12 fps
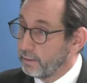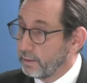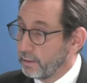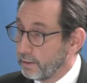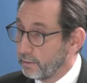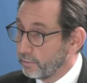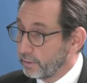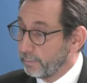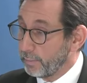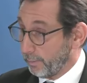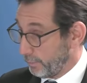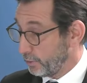that
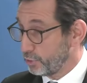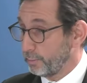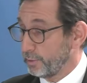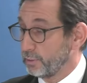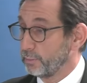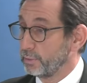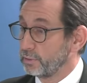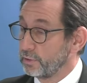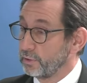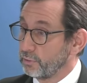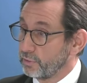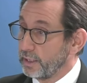might be attributable to
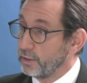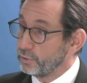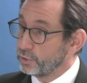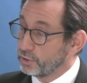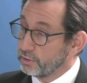your dilution